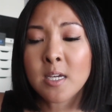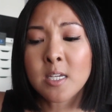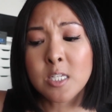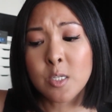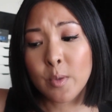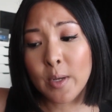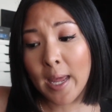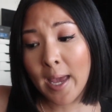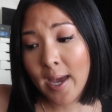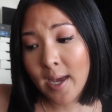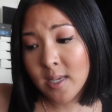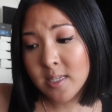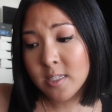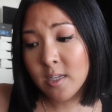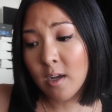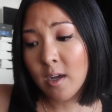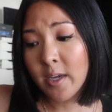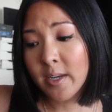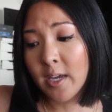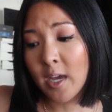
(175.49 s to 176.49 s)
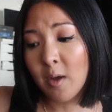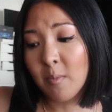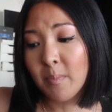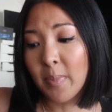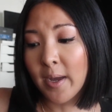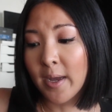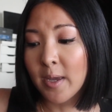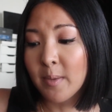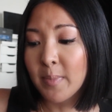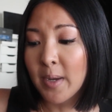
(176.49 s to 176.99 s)
So it has gone up
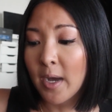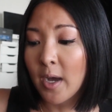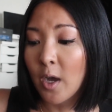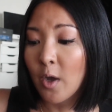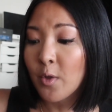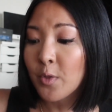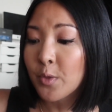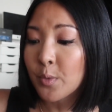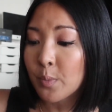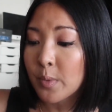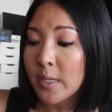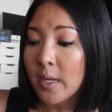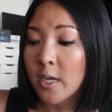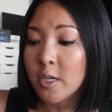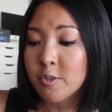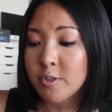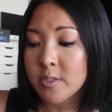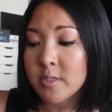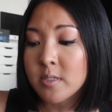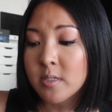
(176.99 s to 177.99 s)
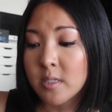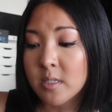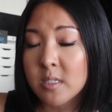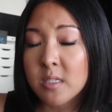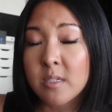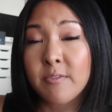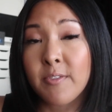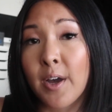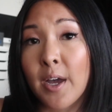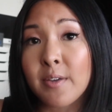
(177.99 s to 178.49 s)
by about
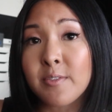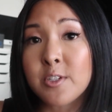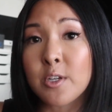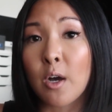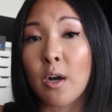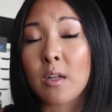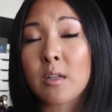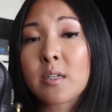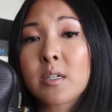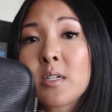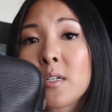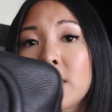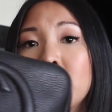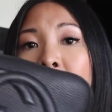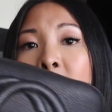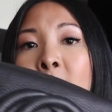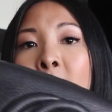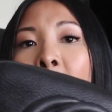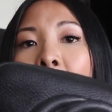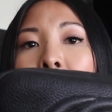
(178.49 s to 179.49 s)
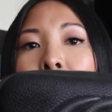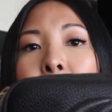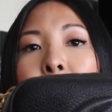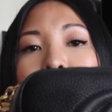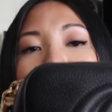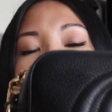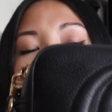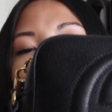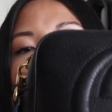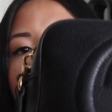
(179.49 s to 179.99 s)

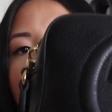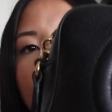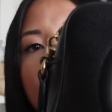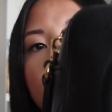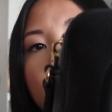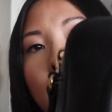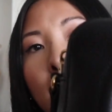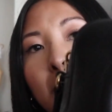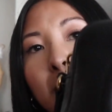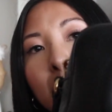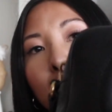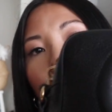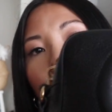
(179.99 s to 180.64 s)
$365 in the jump